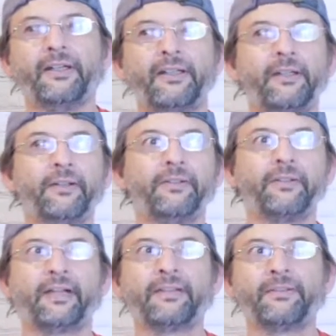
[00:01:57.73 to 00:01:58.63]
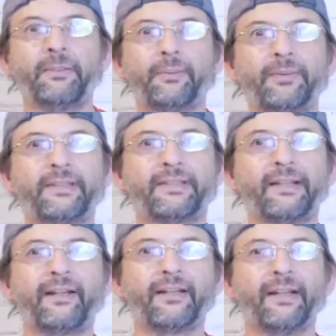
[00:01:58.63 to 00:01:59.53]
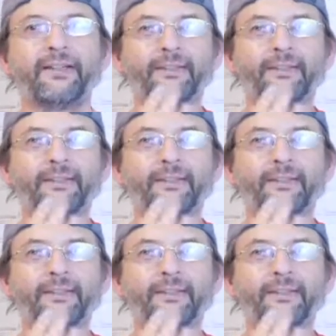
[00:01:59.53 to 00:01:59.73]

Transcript: you've got these people just staring at you,